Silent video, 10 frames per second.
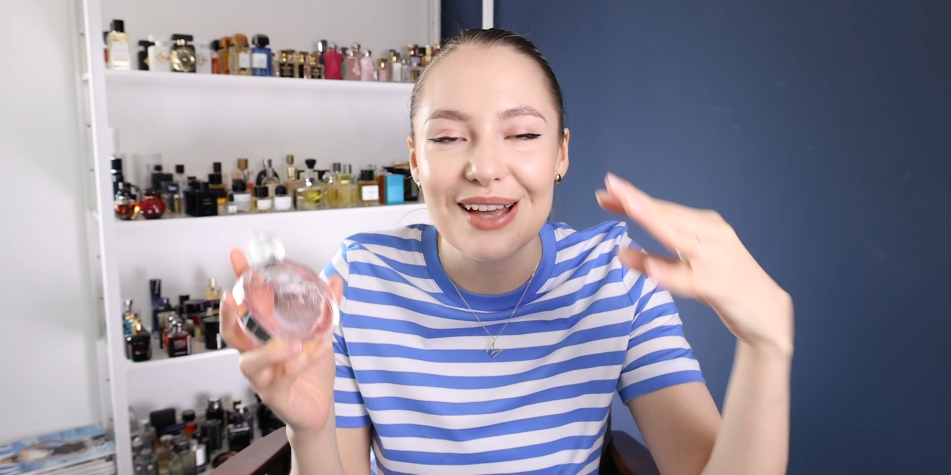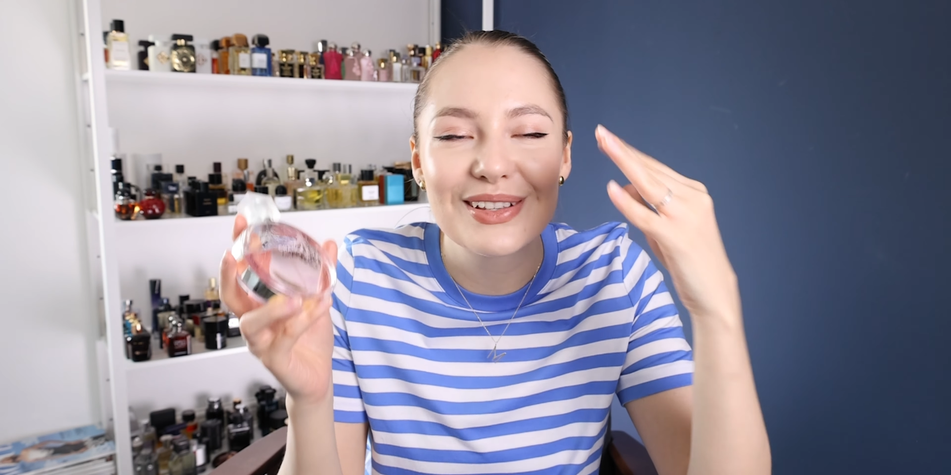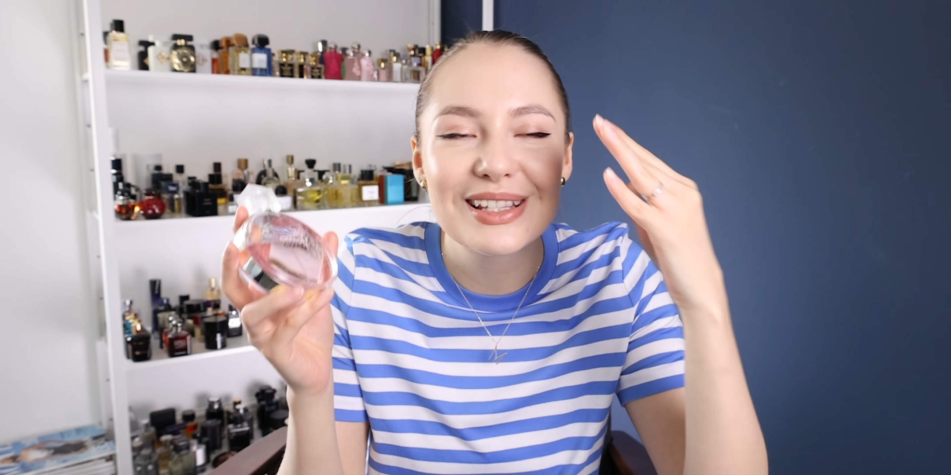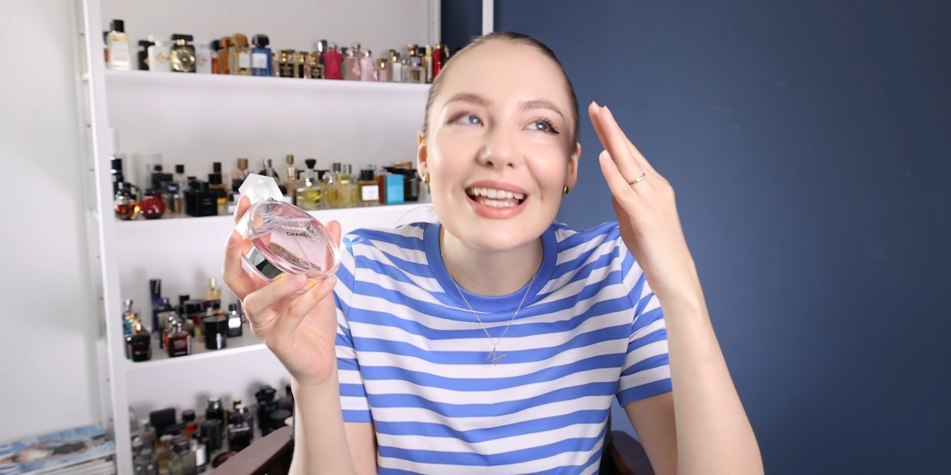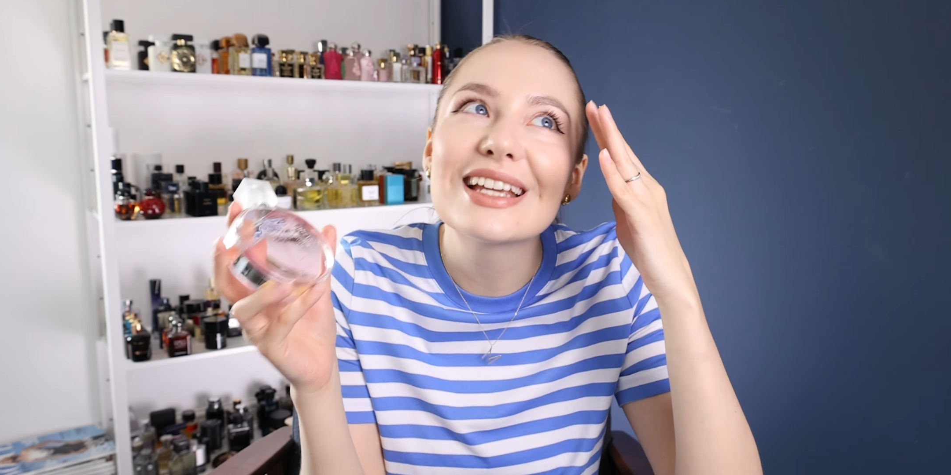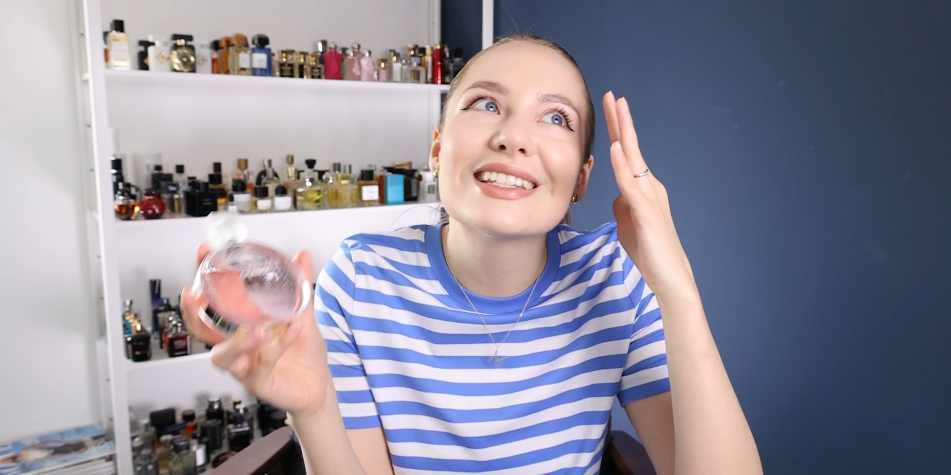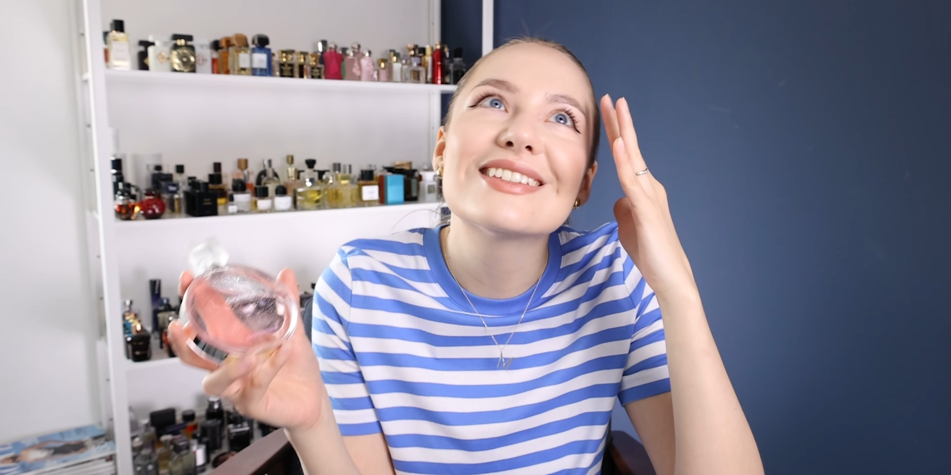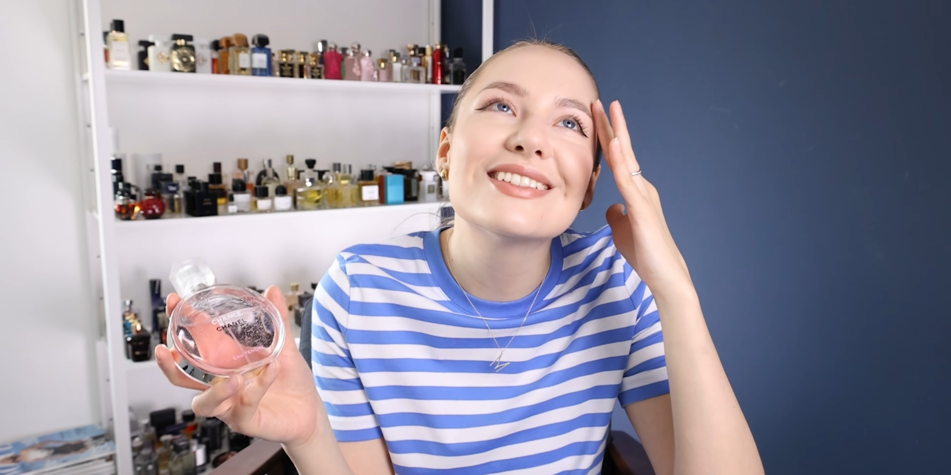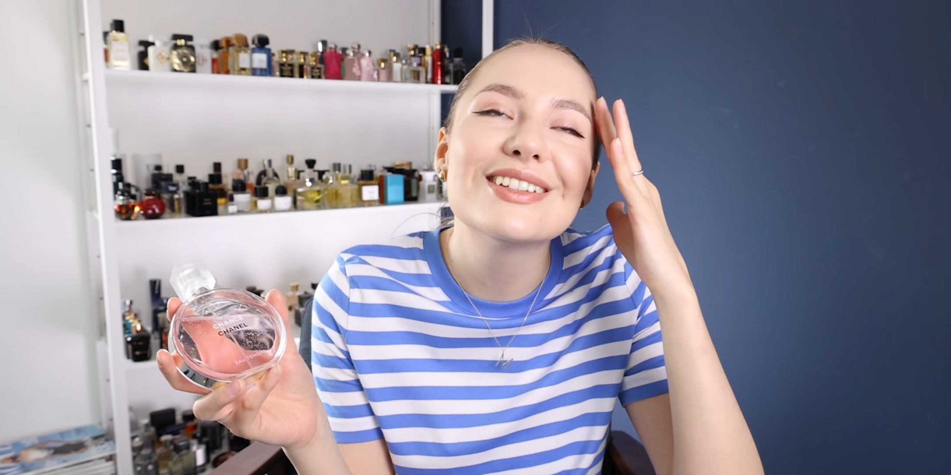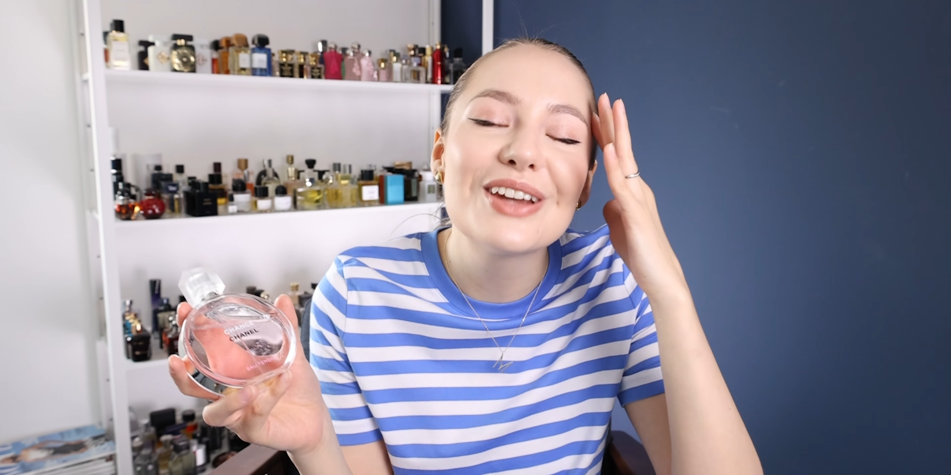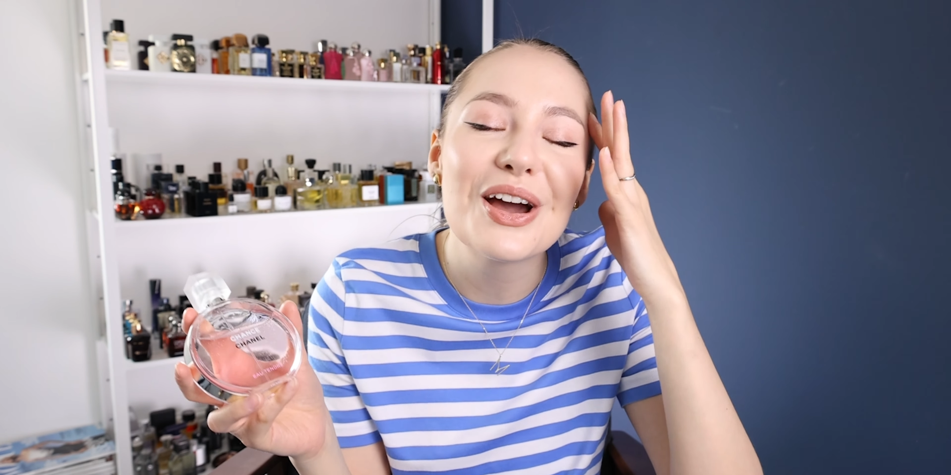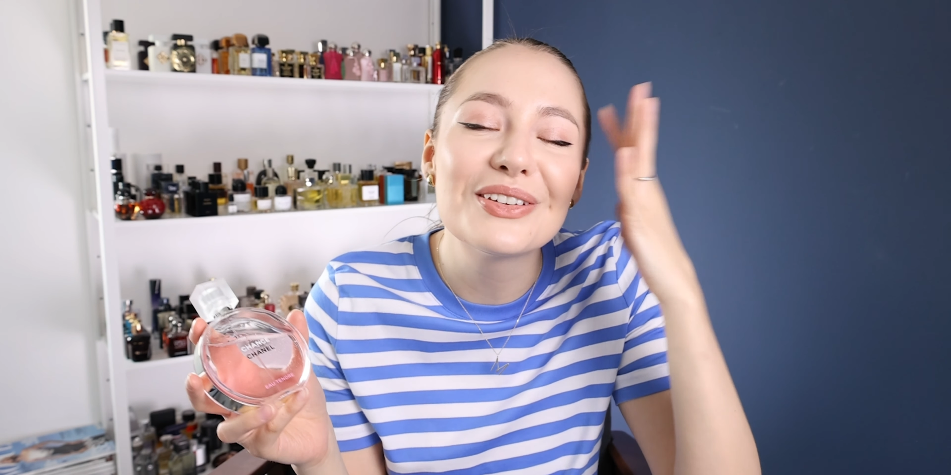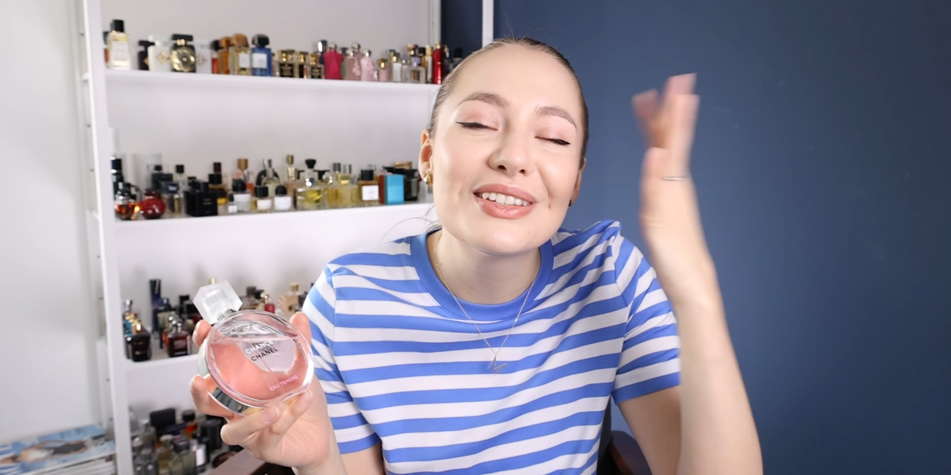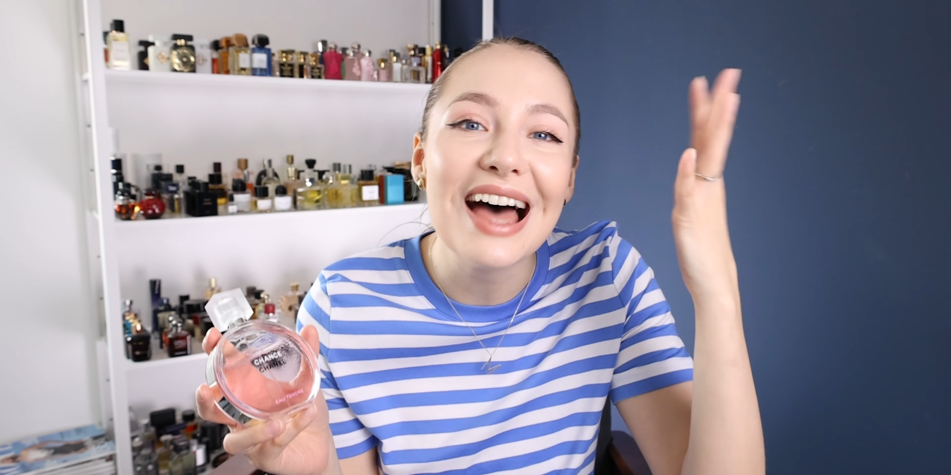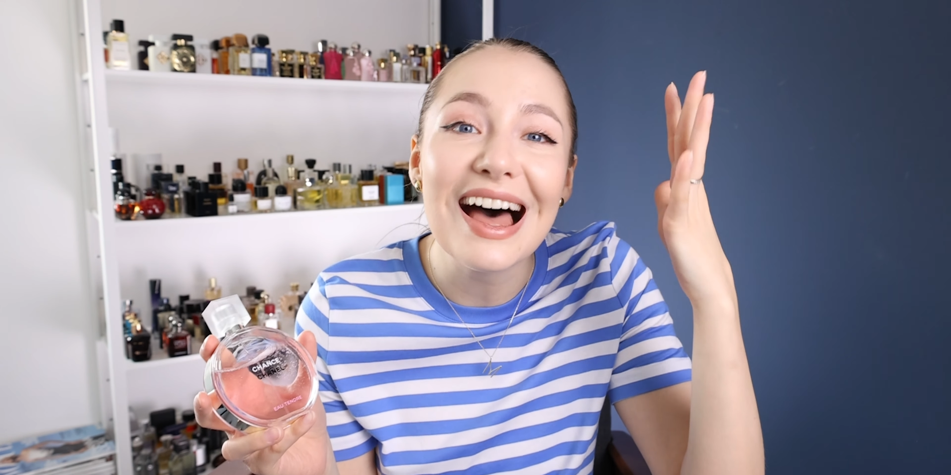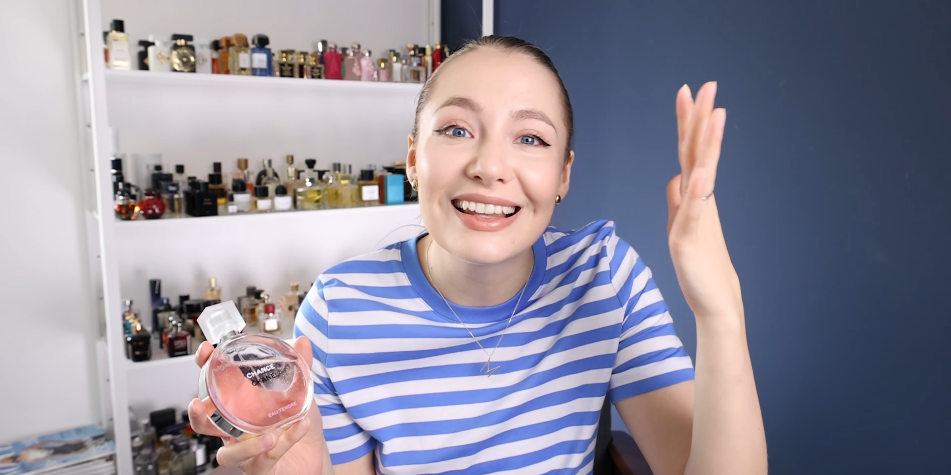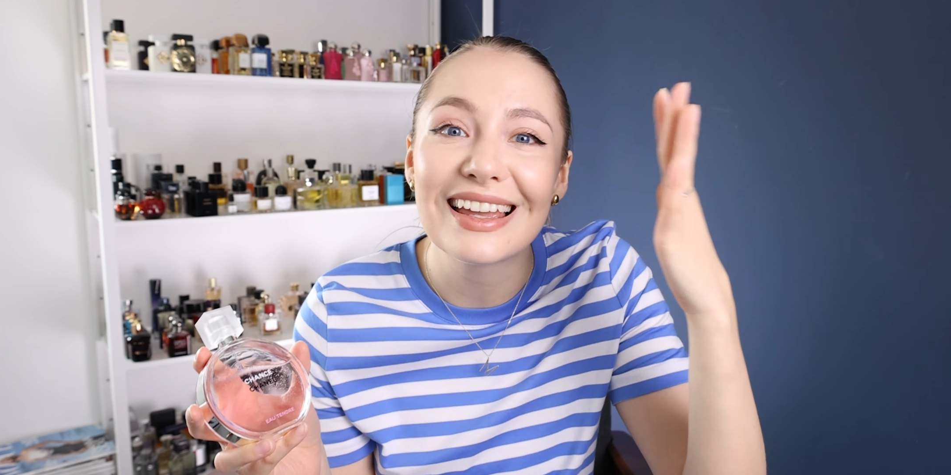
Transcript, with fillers: I was like, you know, dad,